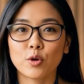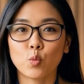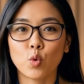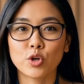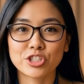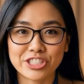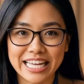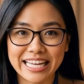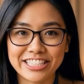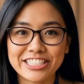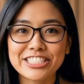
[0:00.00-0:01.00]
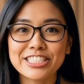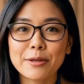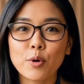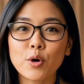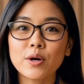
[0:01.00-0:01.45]
the worst case is
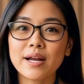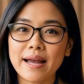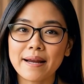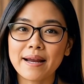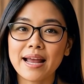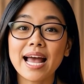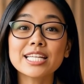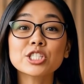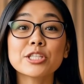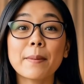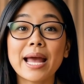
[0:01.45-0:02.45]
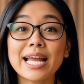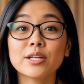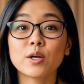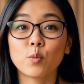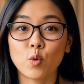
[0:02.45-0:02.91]
simple: I just pay a
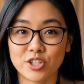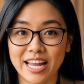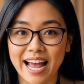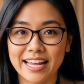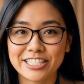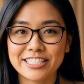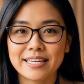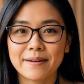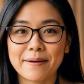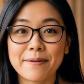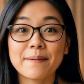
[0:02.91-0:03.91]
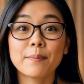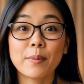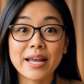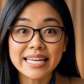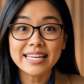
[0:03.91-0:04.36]
little more tax.
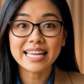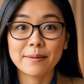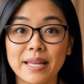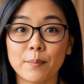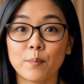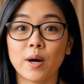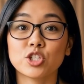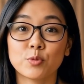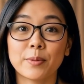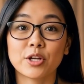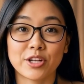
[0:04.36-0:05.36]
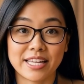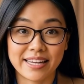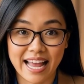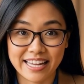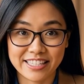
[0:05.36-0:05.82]
But it can be much bigger
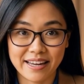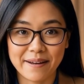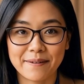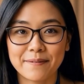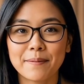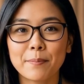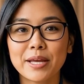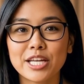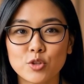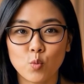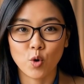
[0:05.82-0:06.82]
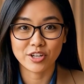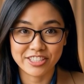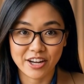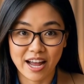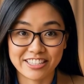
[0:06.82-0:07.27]
than that. Because
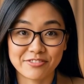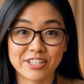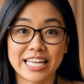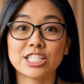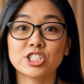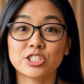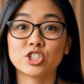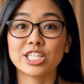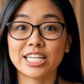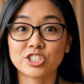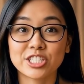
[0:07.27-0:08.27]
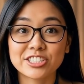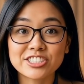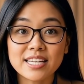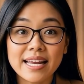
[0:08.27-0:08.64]
once classification changes,